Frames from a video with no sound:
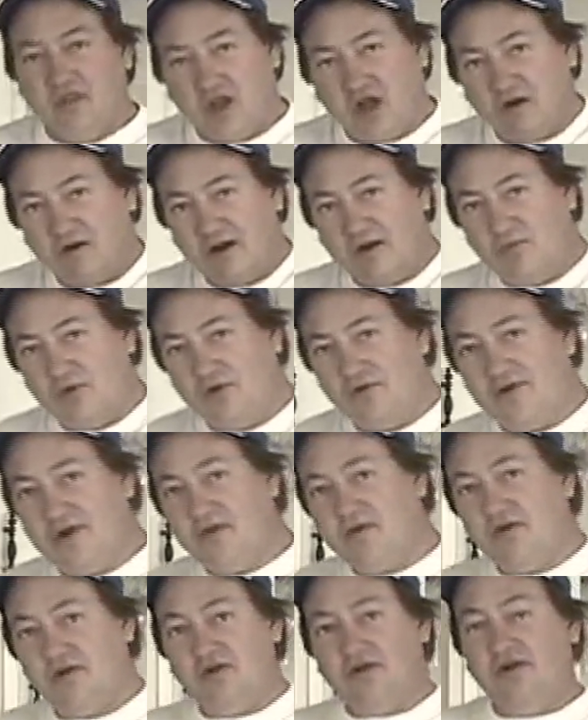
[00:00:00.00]
Alright, we're
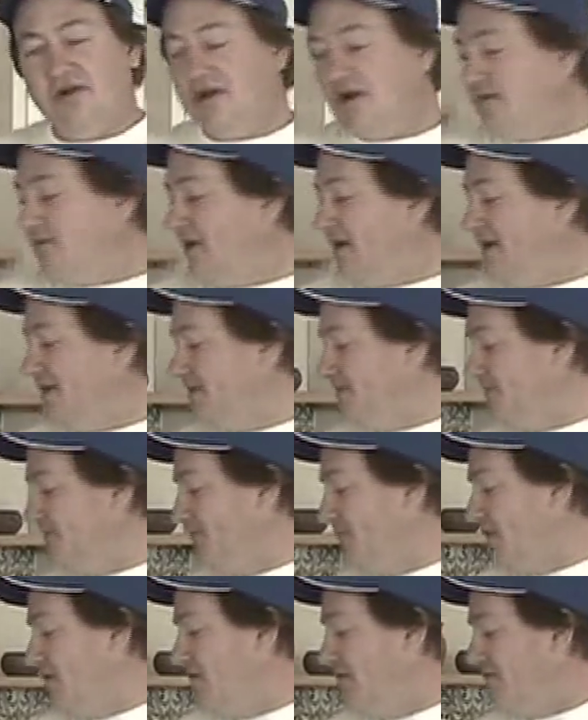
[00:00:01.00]
here going to cook our rice.
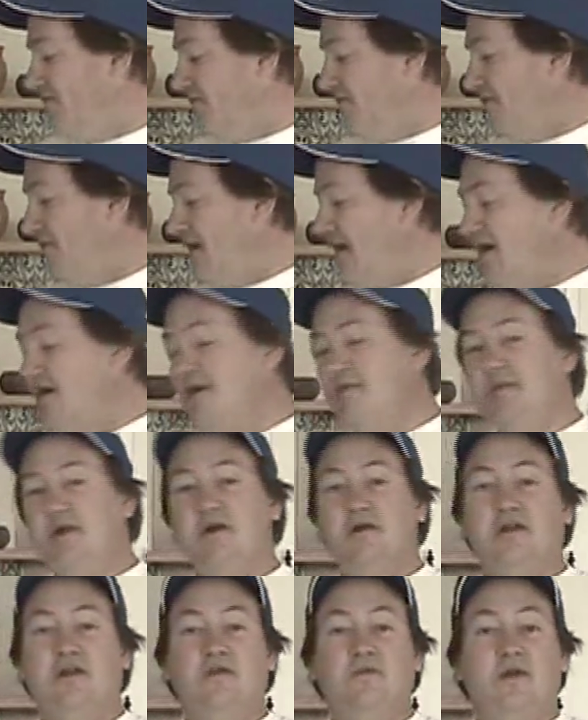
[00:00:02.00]
For our
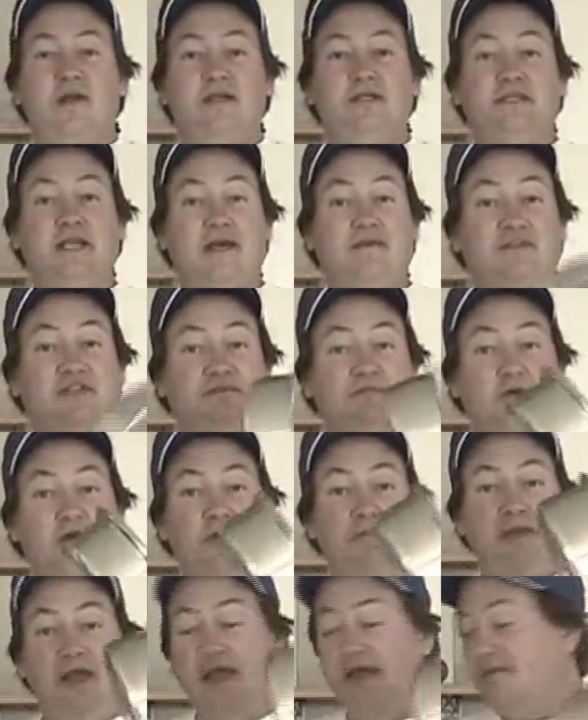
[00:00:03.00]
American rice, I have a
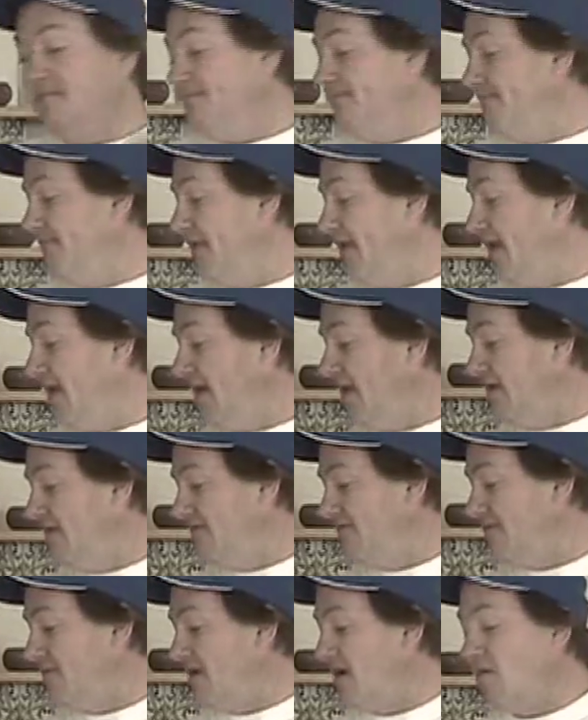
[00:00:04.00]
small pan,
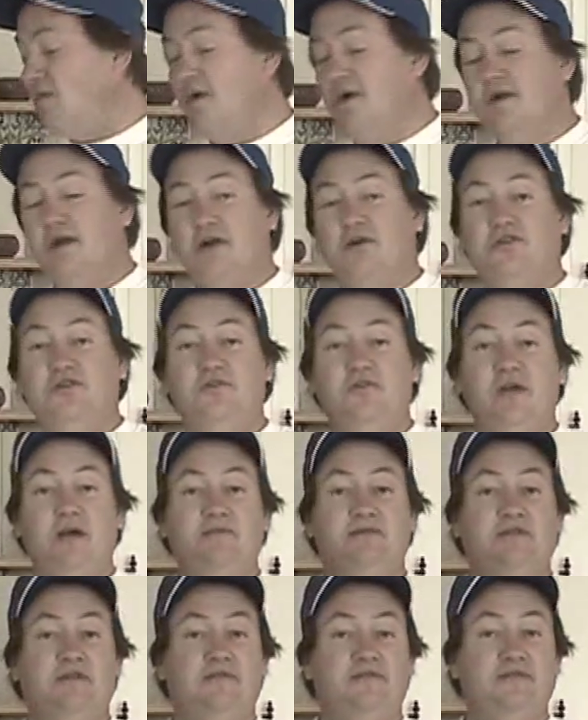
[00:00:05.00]
and for our one or two
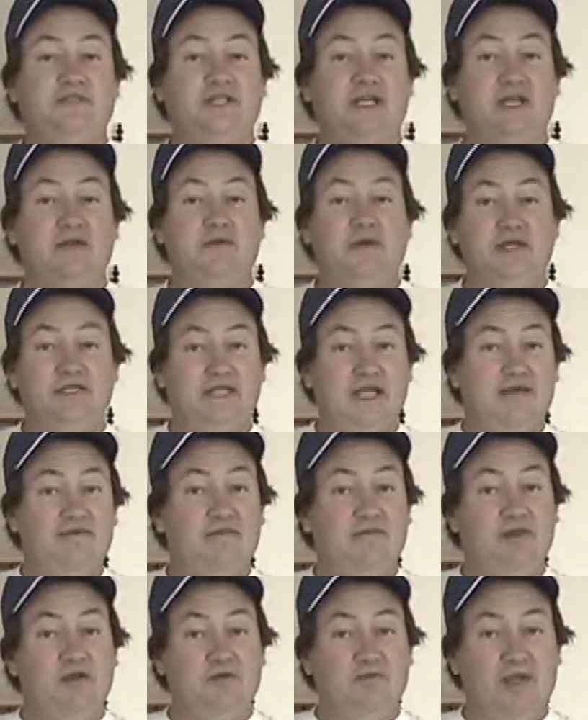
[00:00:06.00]
cups of sticky rice, I have
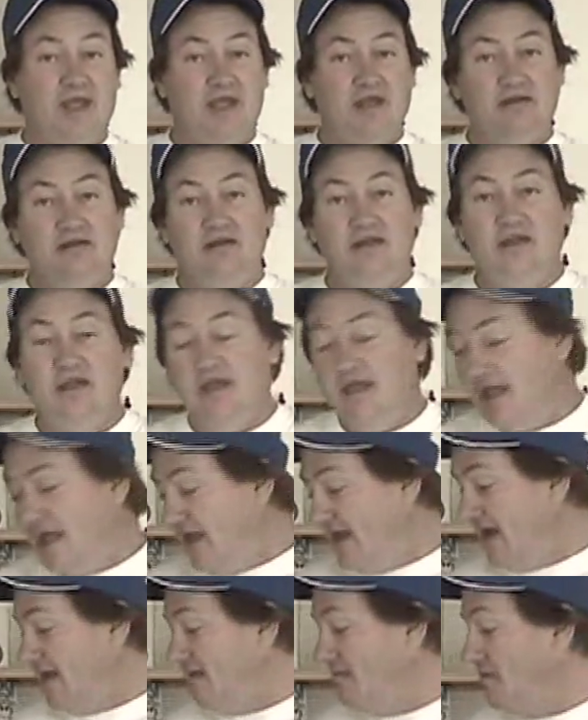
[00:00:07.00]
a bigger pan.
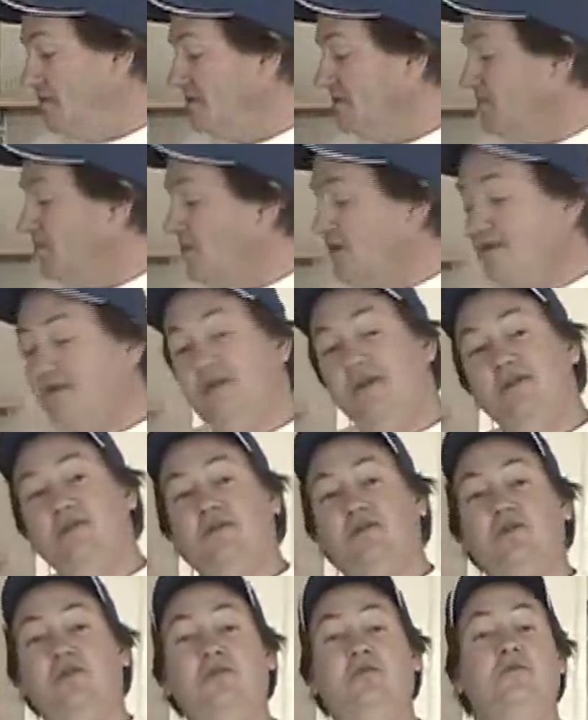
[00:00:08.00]
And now the most important
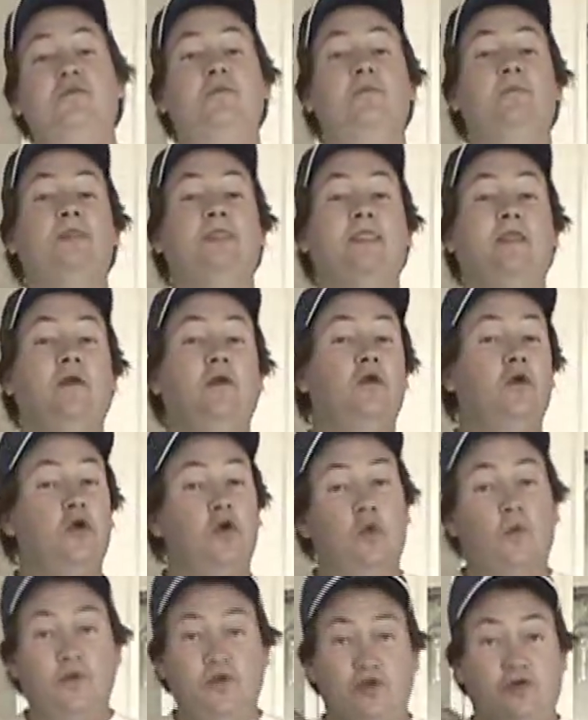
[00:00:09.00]
thing to do
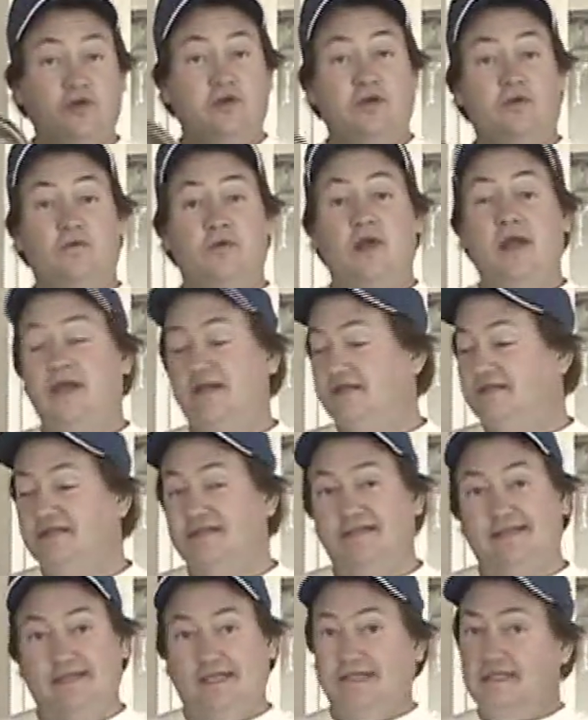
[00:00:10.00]
when you're cooking rice
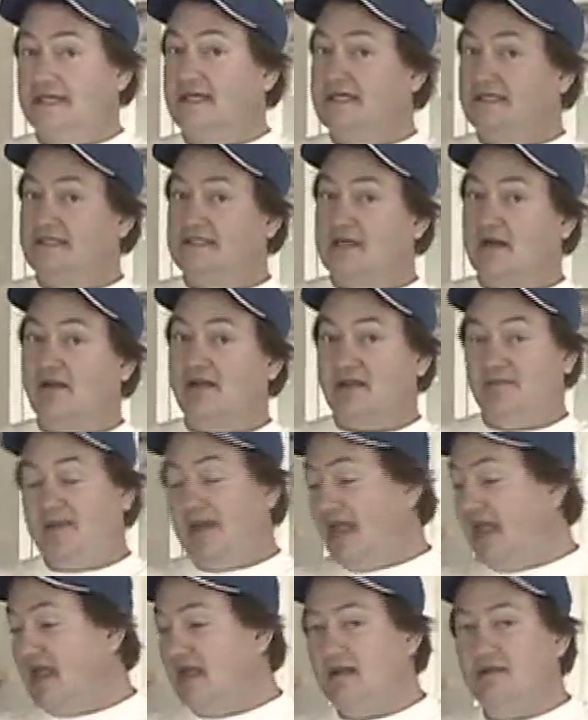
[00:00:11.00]
isn't necessarily the
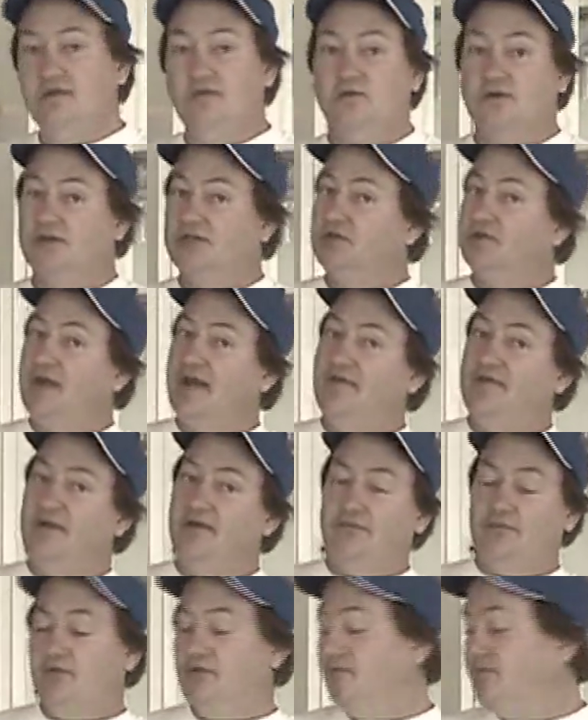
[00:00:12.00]
pan, of course you want to have
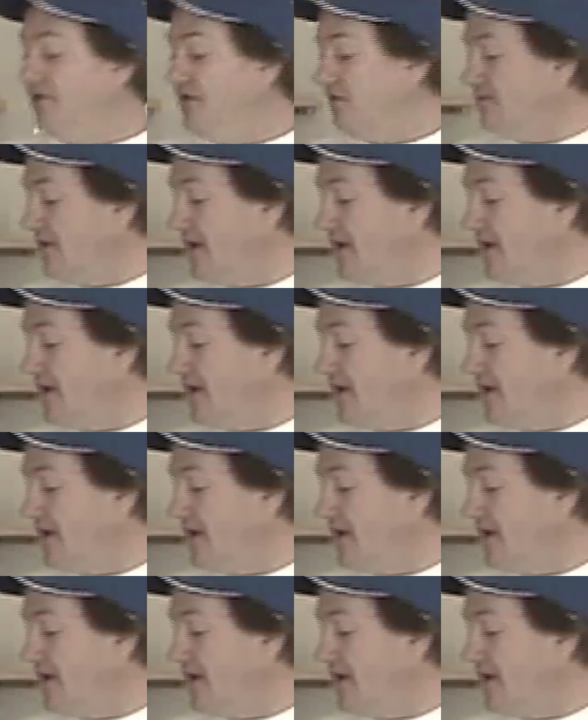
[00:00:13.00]
enough room for your